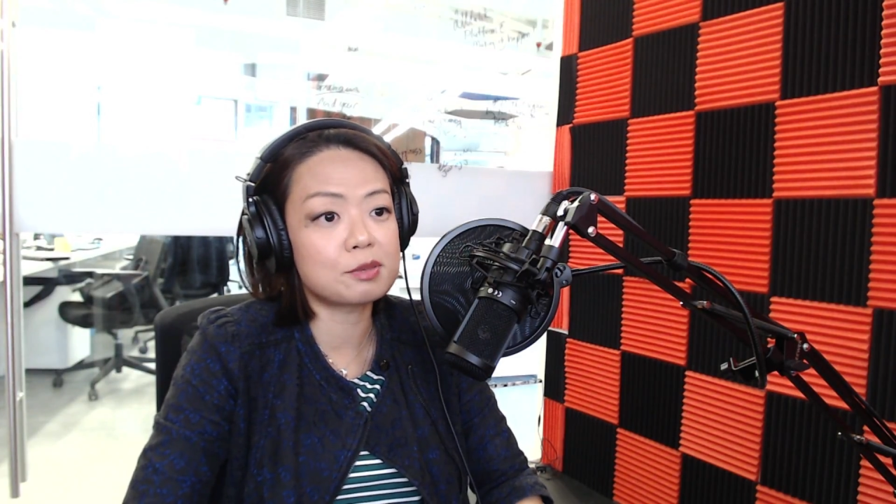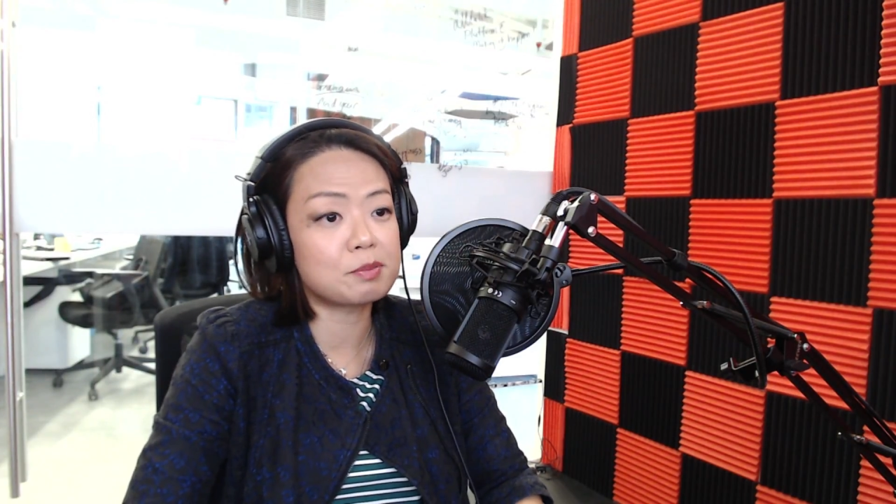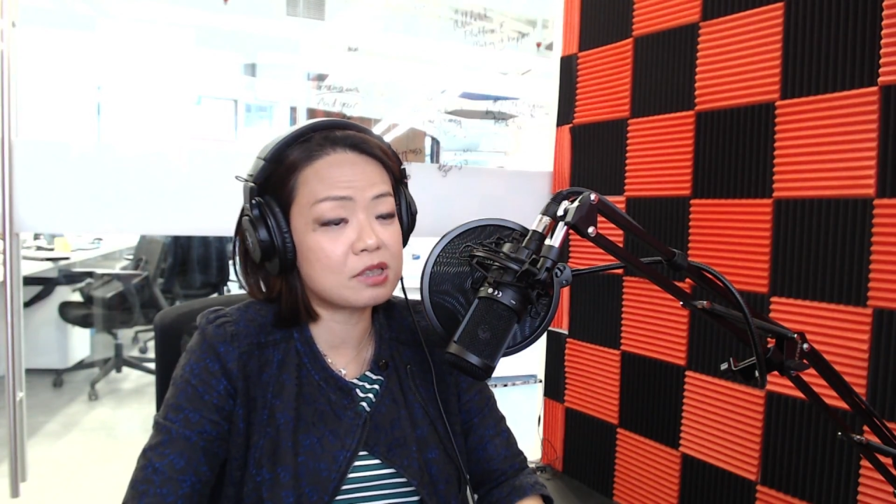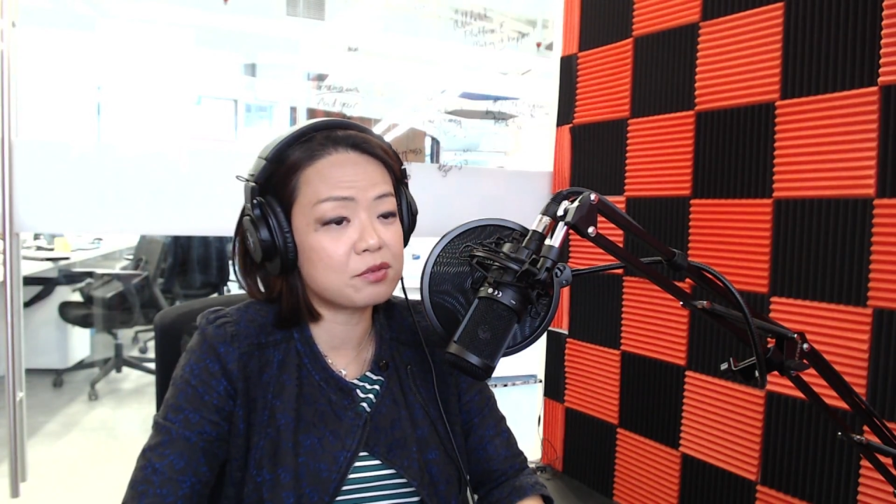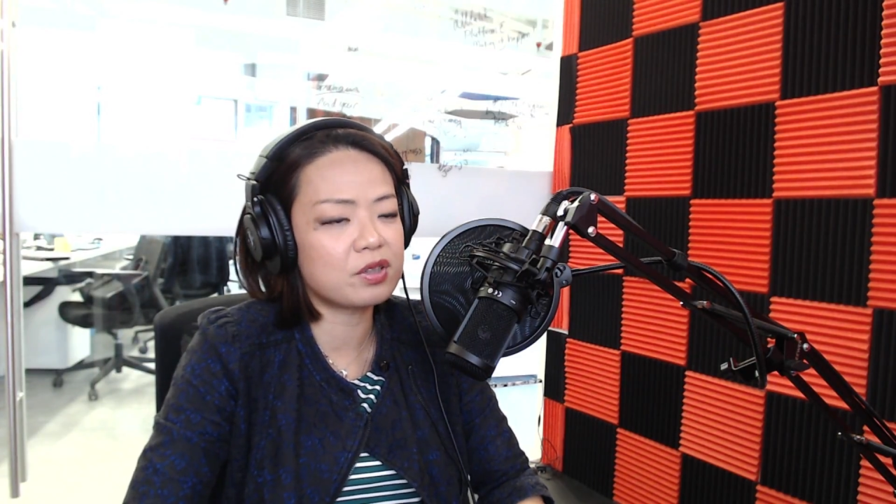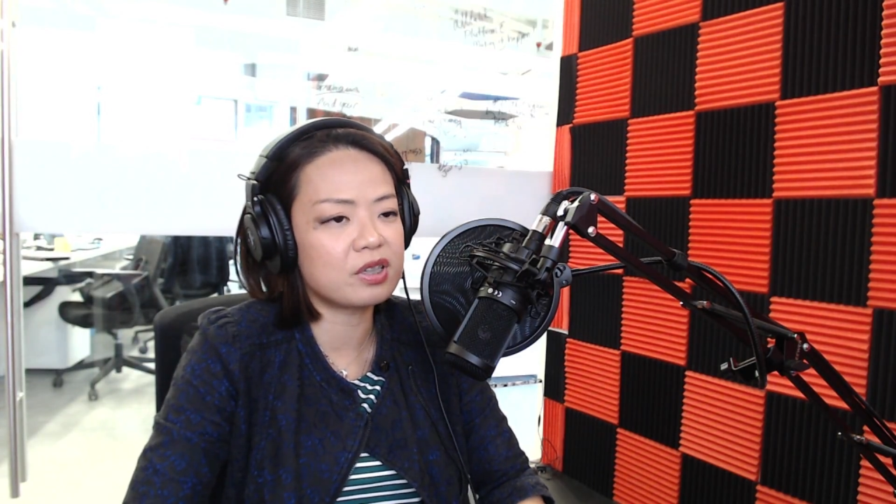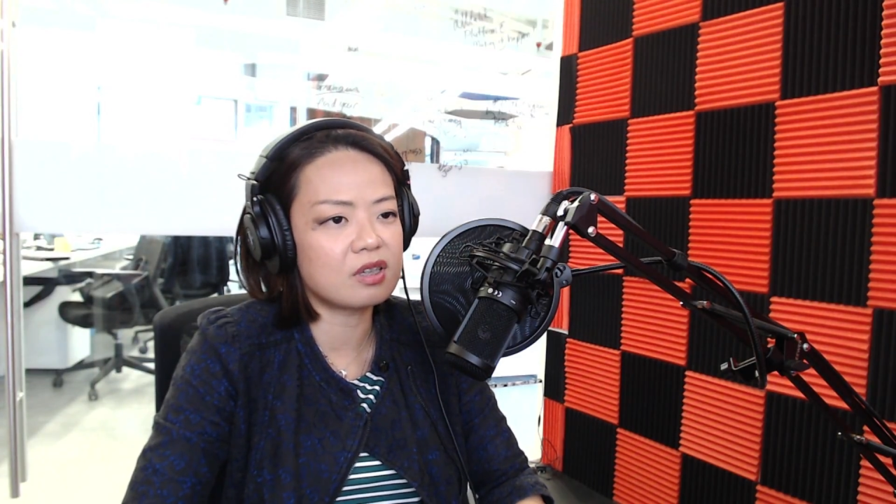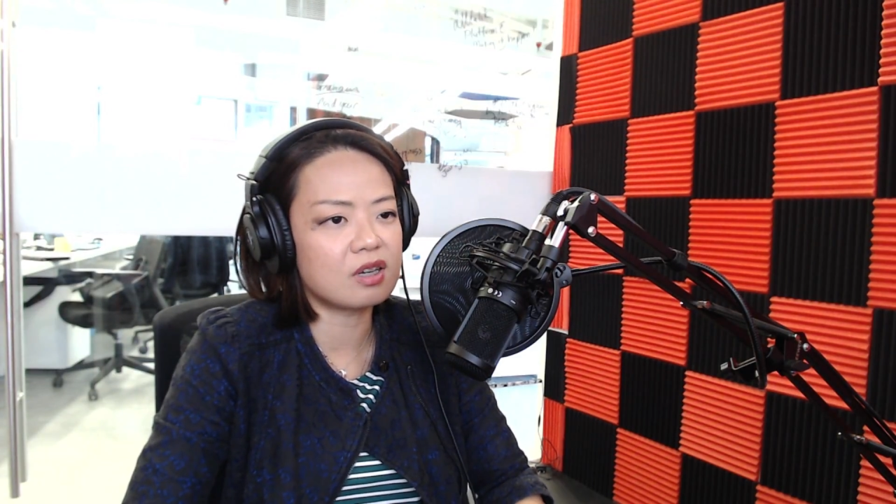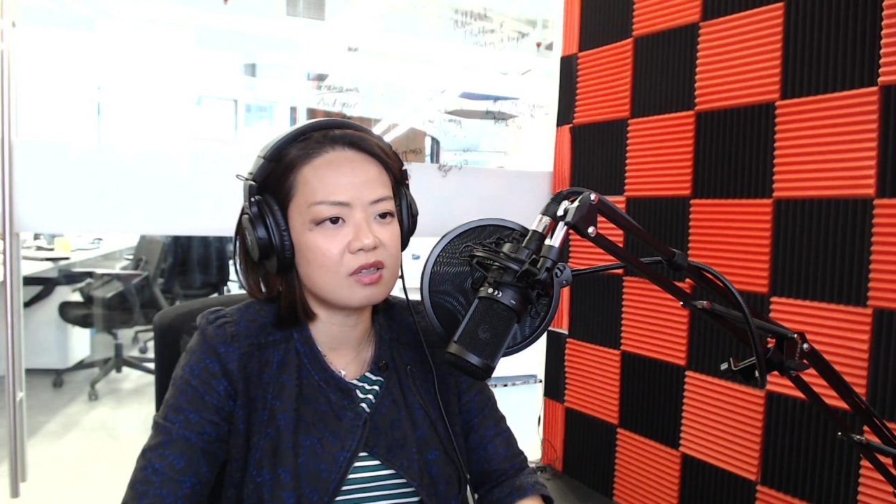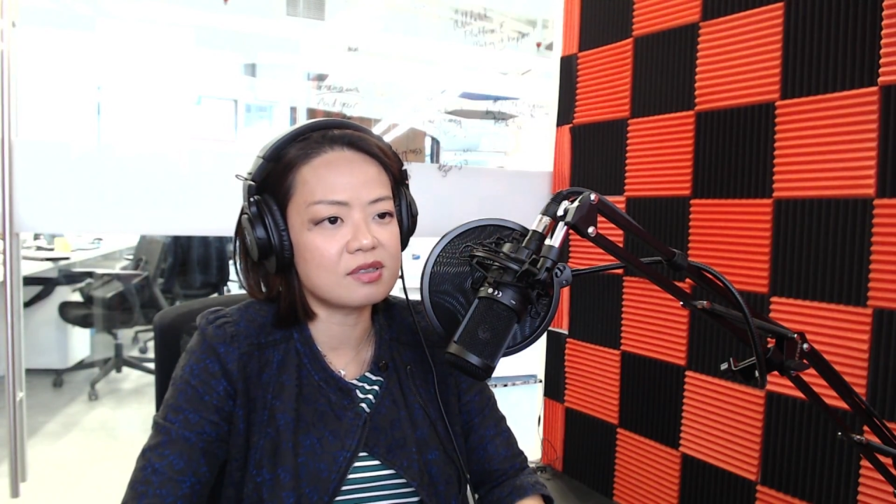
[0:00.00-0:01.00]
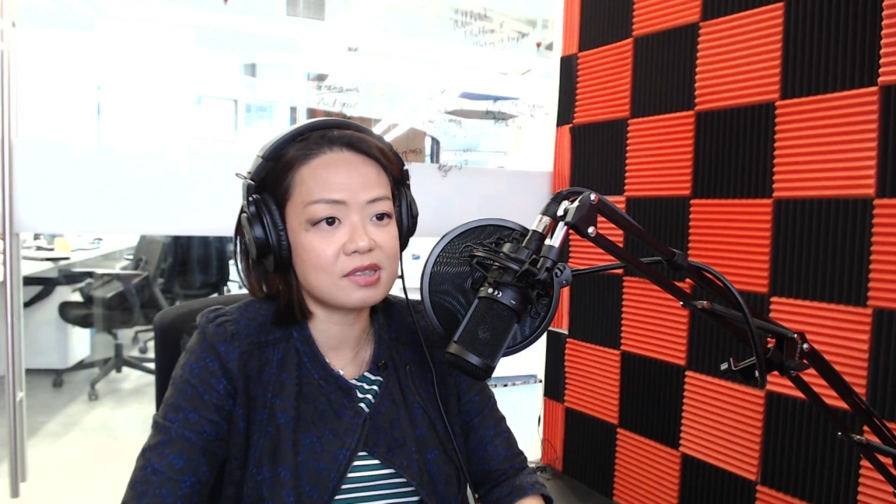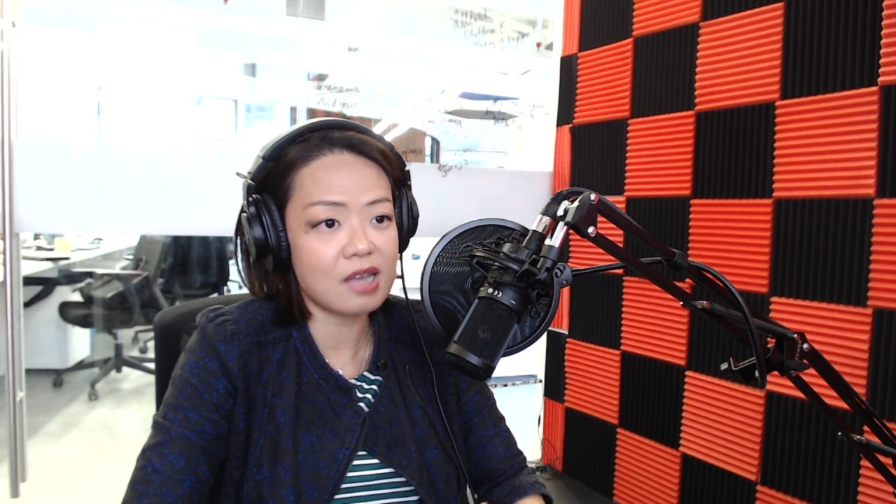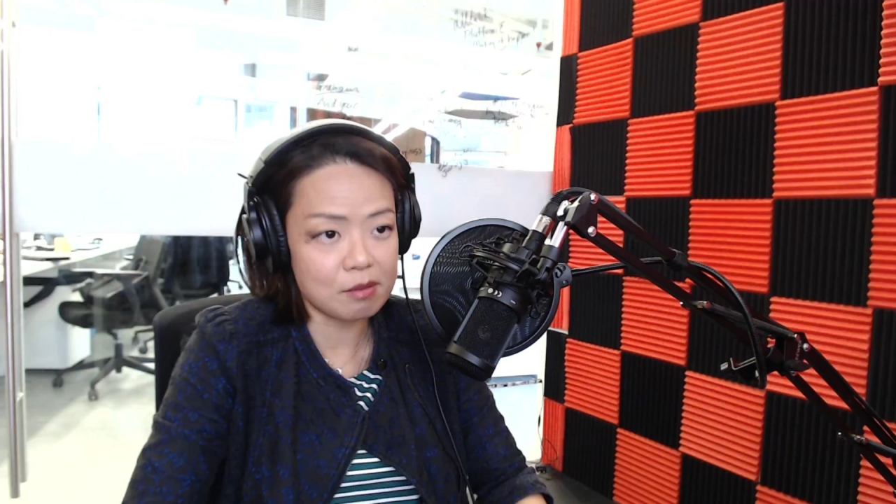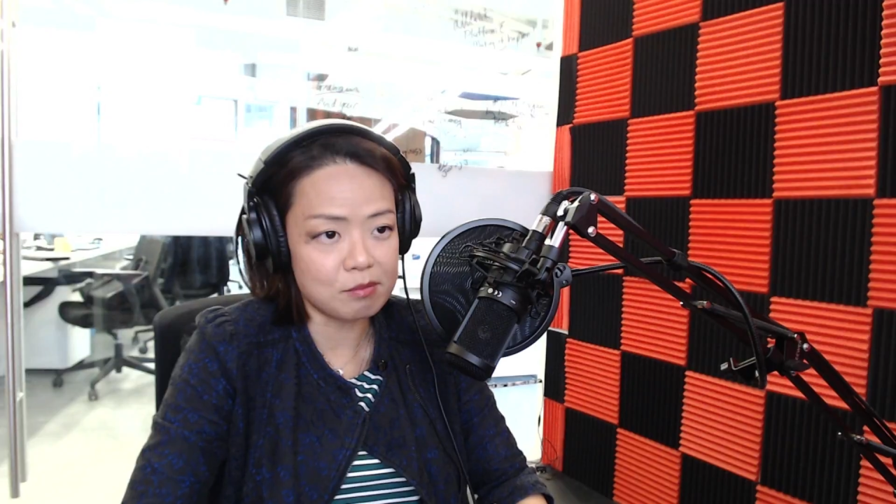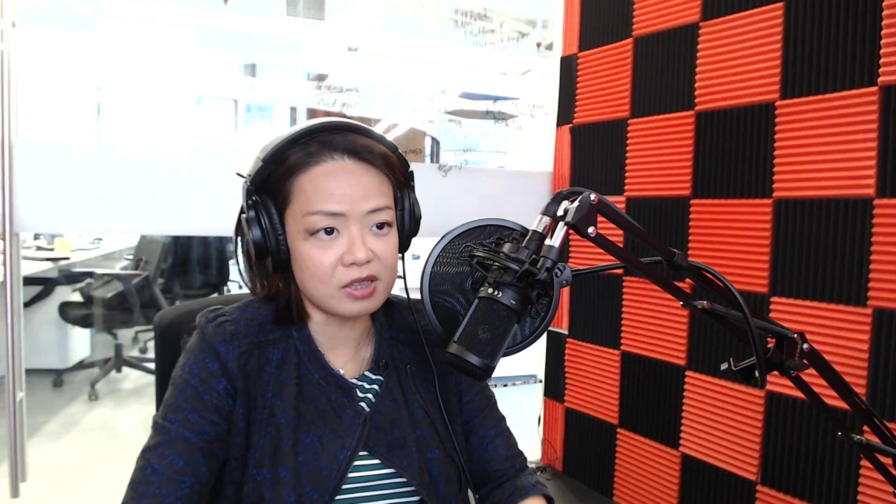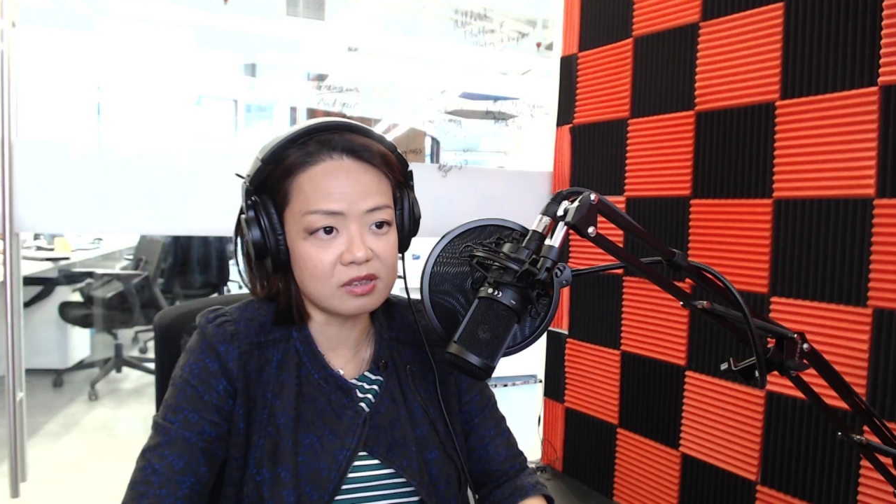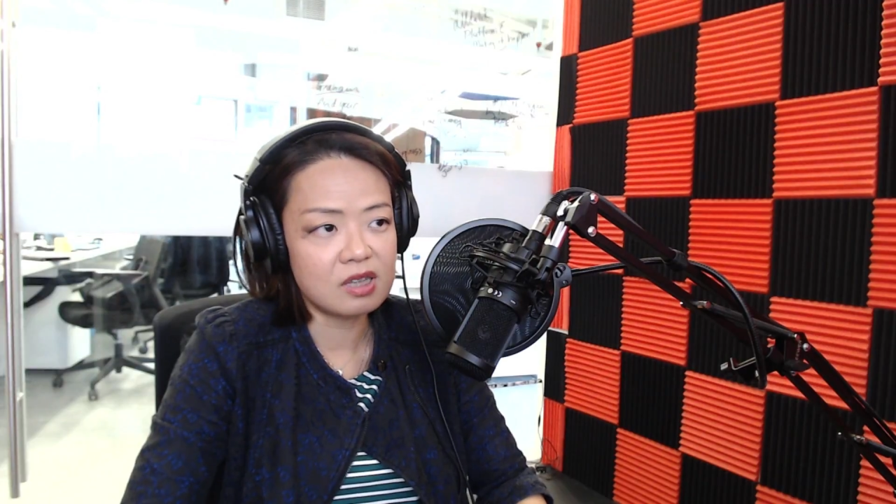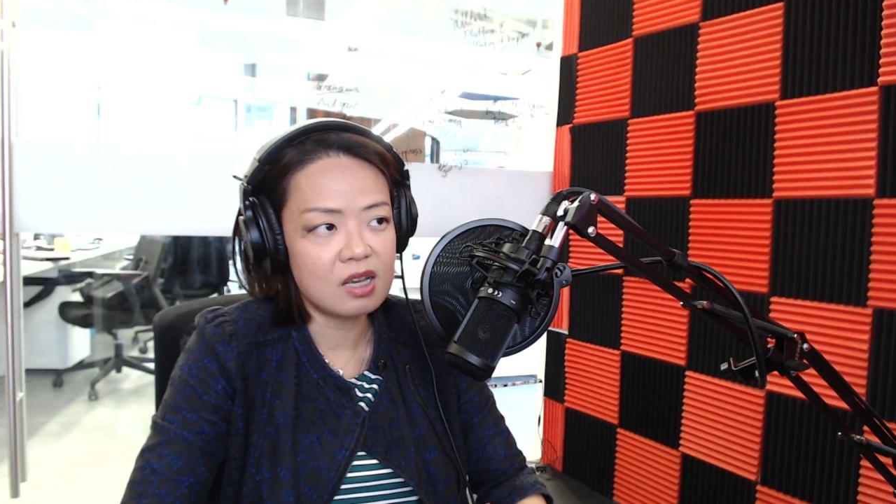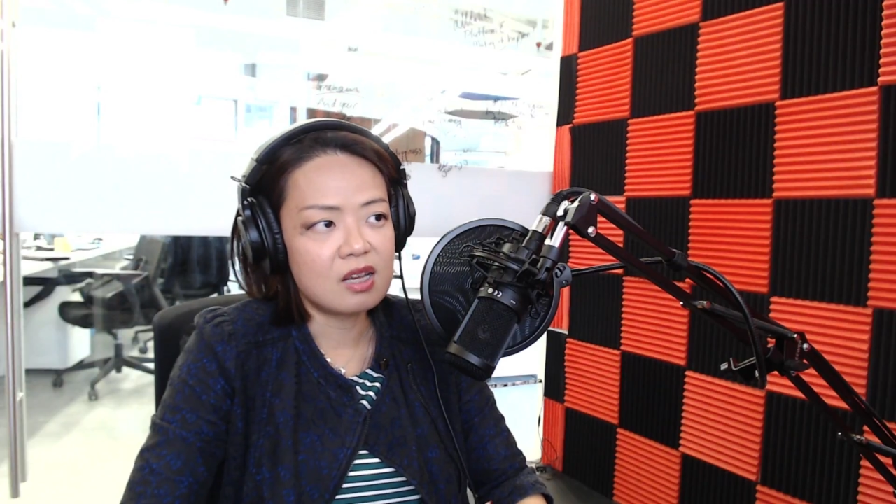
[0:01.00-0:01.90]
specific segment